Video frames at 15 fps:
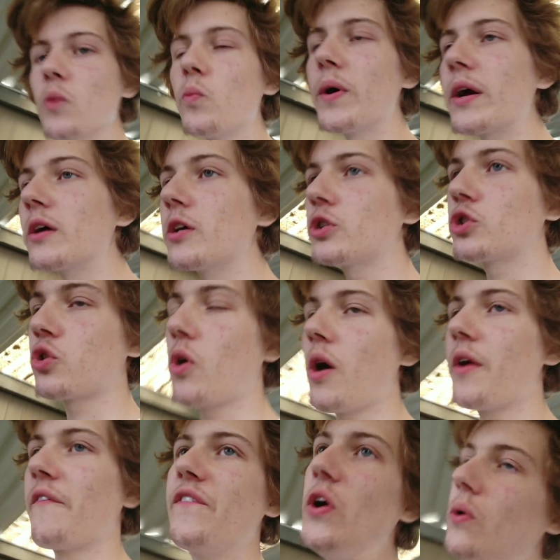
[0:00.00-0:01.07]
we're going to try
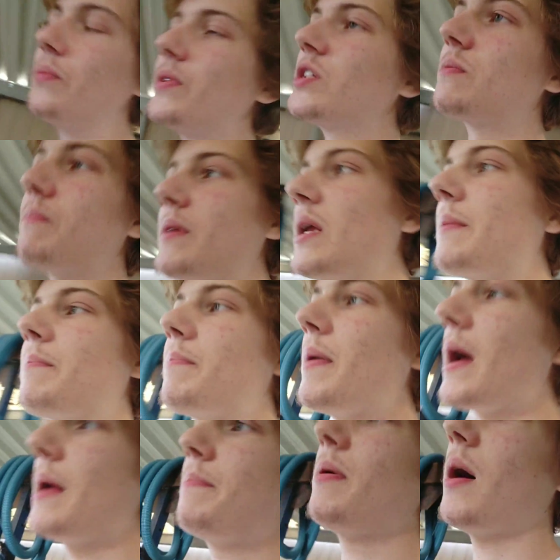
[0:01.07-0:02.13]
and film this
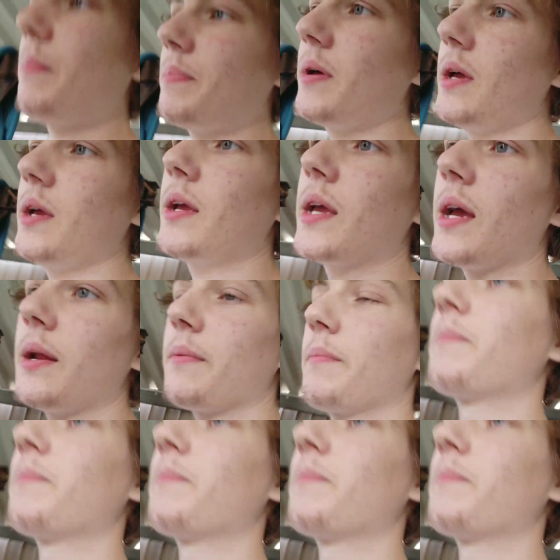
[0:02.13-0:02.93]
bad puppy getting